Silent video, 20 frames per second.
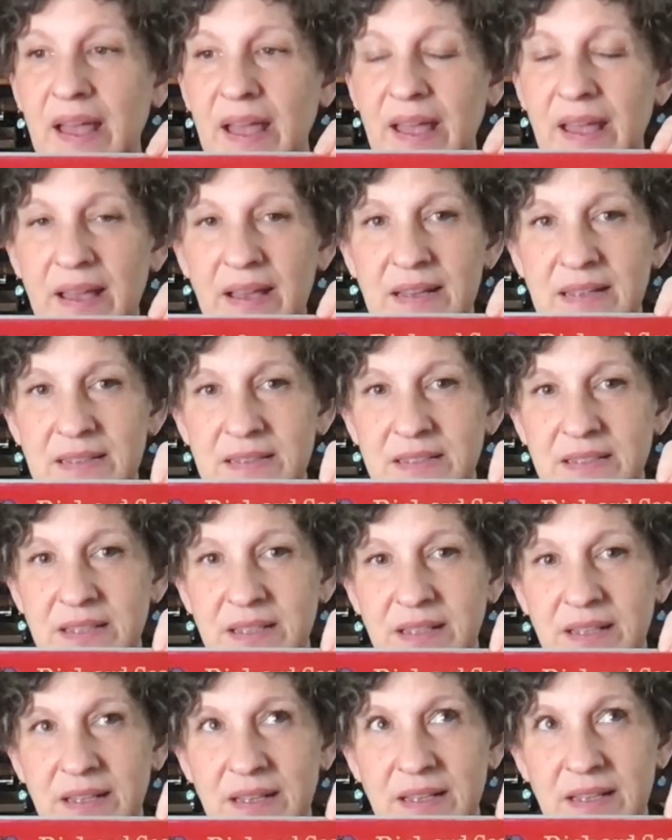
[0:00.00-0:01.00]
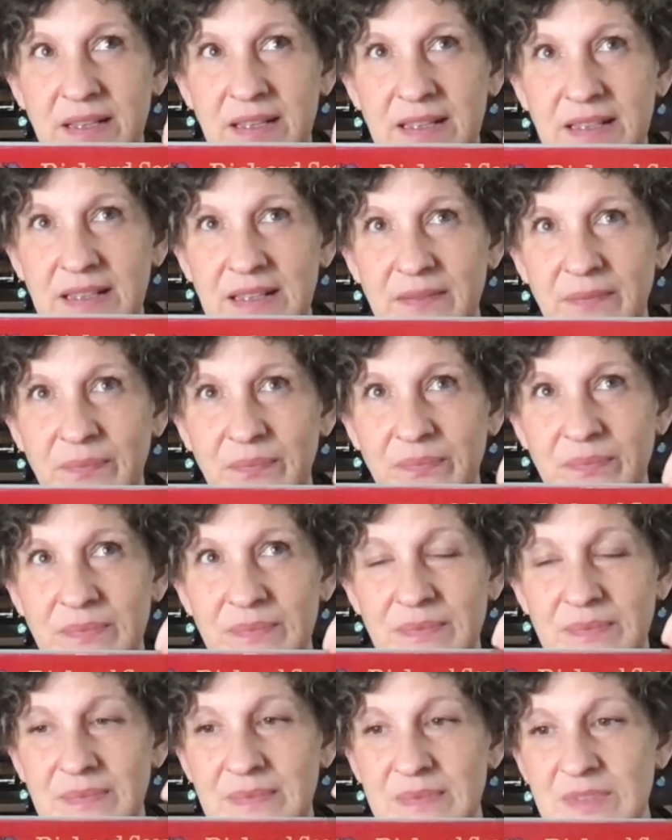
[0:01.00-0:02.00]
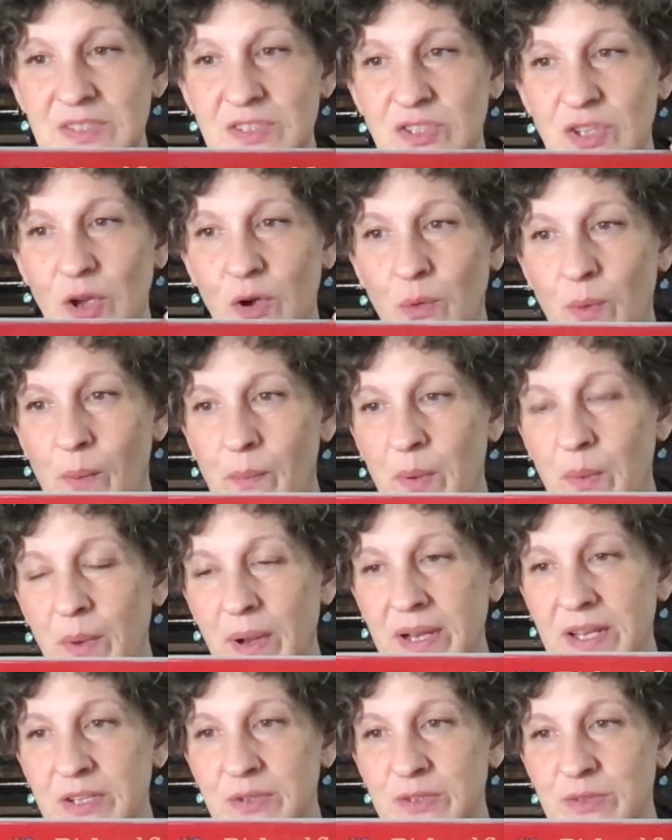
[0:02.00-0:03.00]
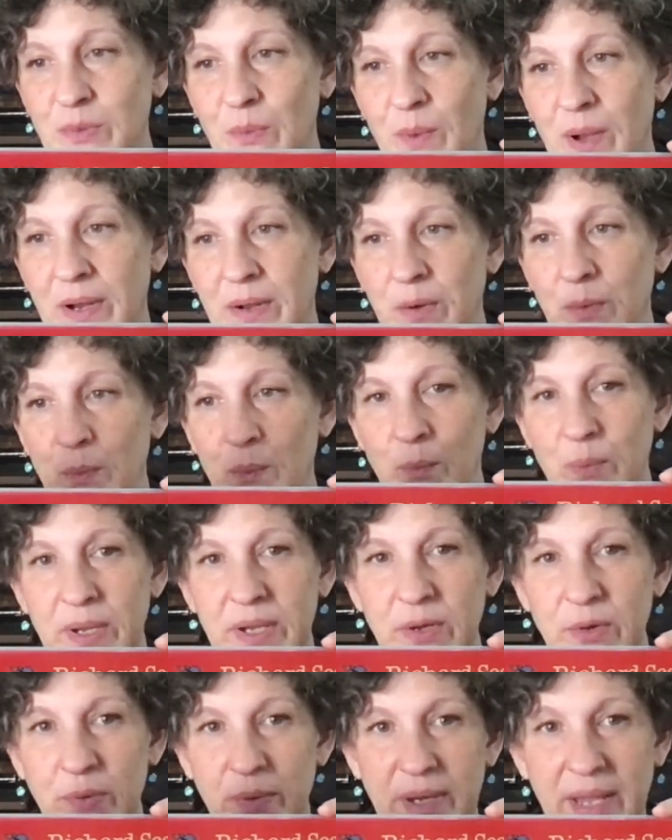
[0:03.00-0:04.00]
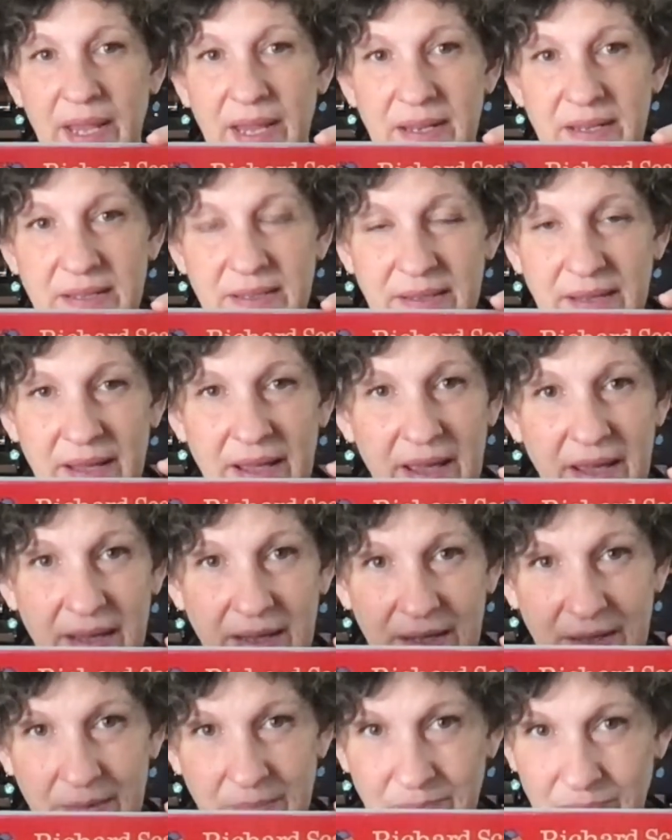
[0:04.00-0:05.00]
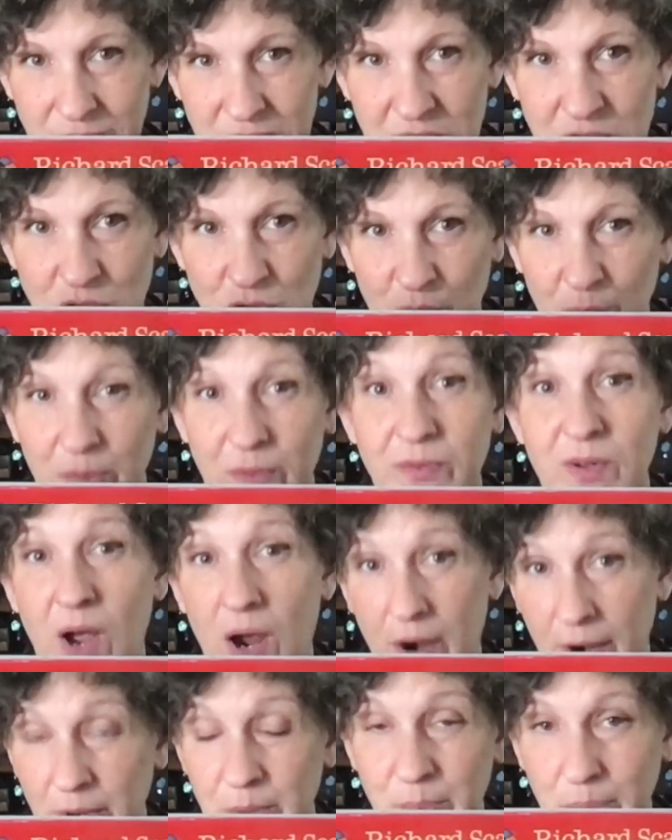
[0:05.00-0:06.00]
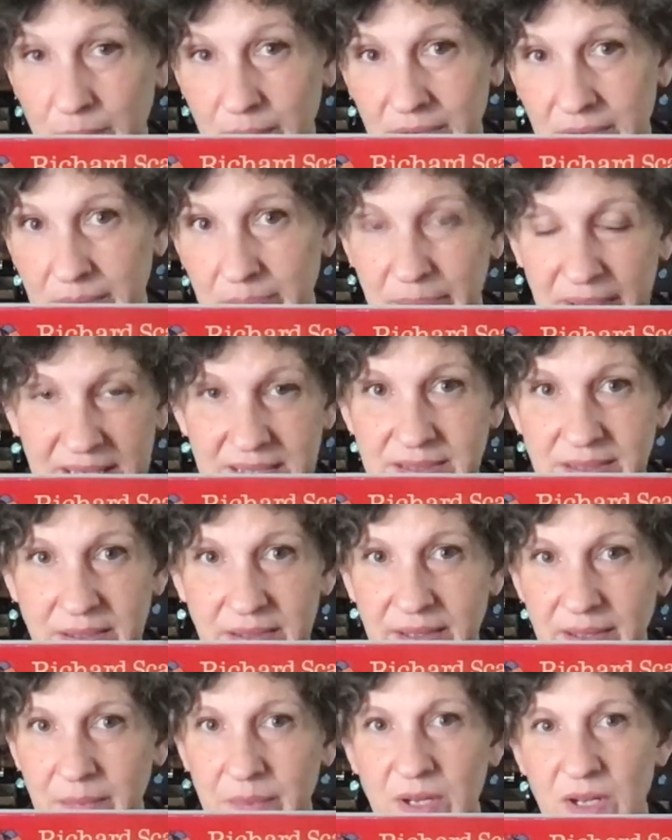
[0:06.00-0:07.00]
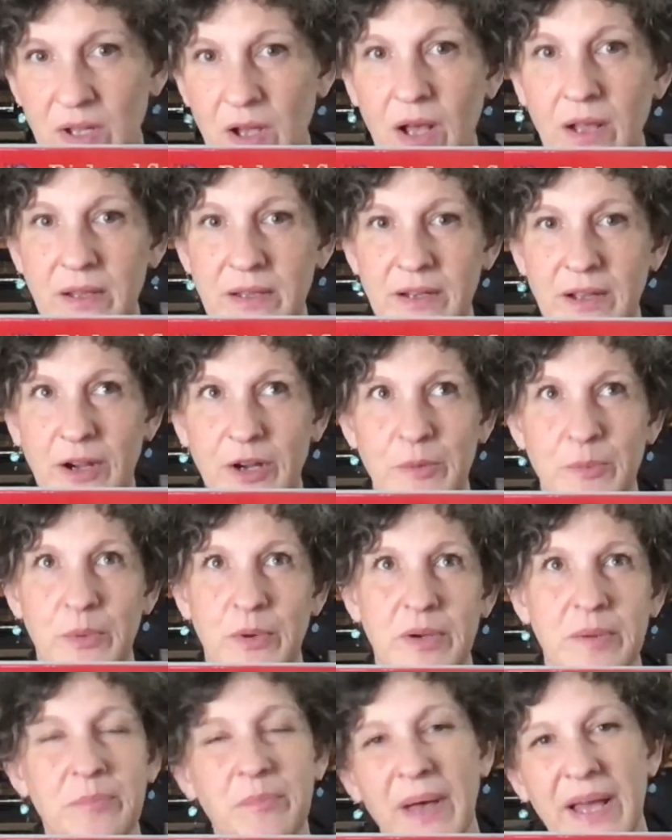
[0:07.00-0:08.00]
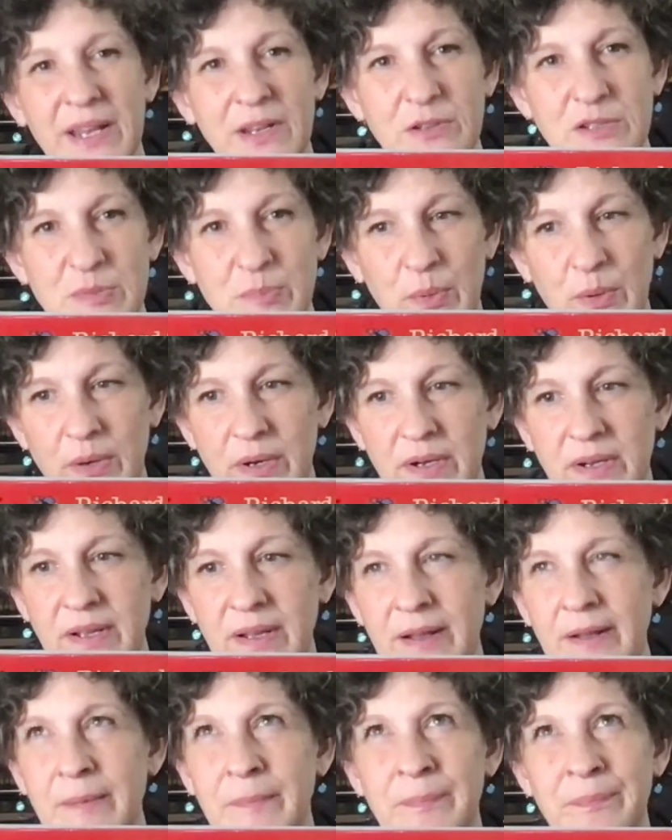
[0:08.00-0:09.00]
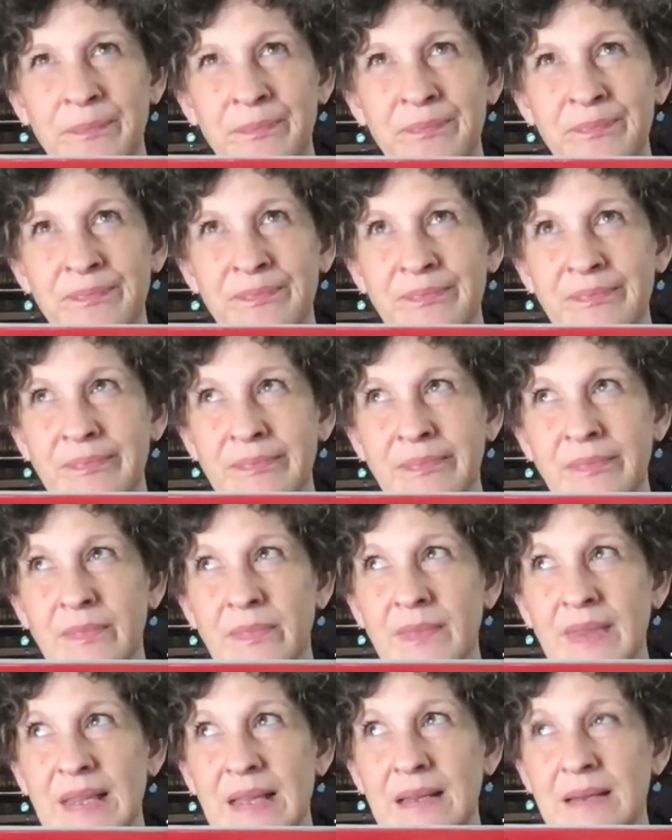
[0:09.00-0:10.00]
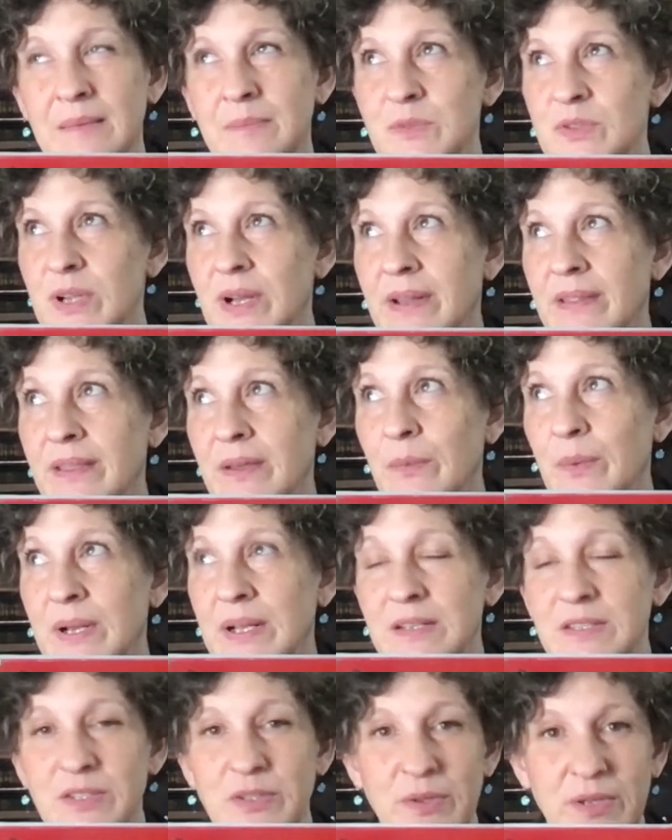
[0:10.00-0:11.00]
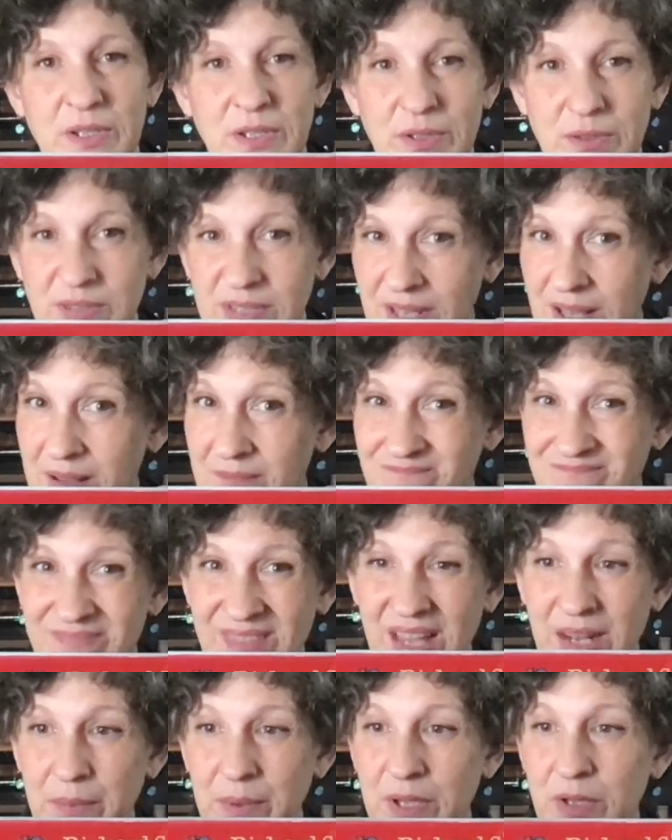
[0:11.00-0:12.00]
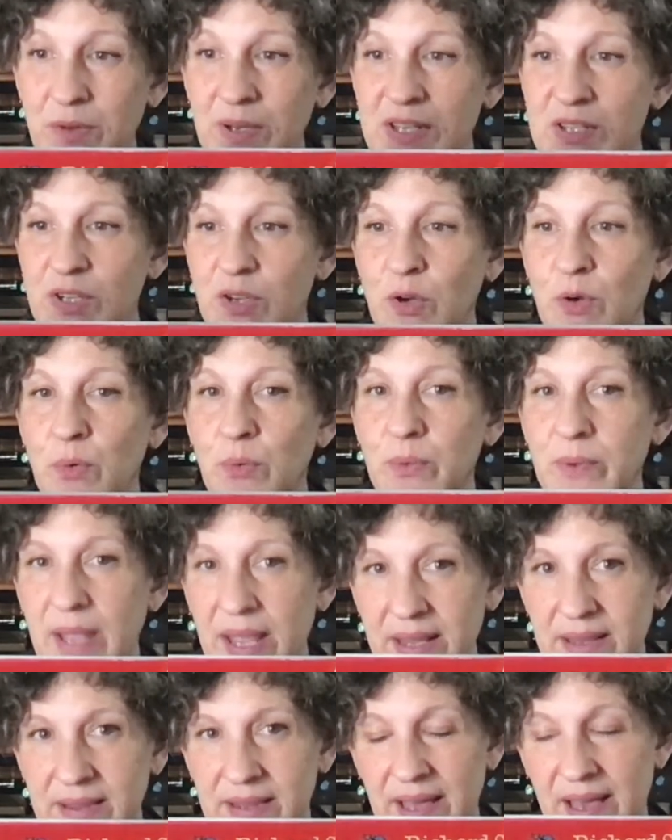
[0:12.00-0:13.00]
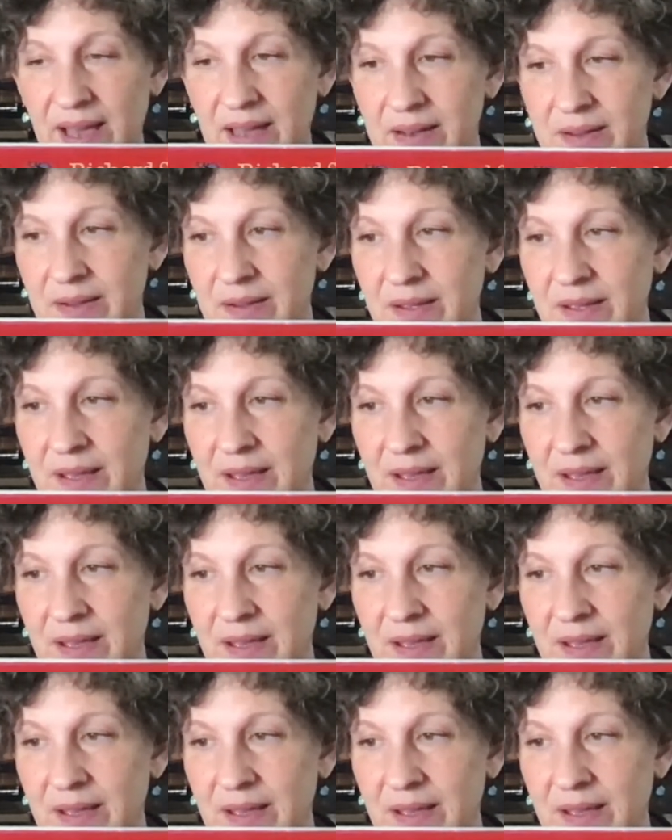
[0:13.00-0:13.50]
And so what we want to do is we want to recreate a strip of cardboard, basically. I'm going to call it cardboard, binder's board. I'm trying to think what else you could use. Anyway, you need to create that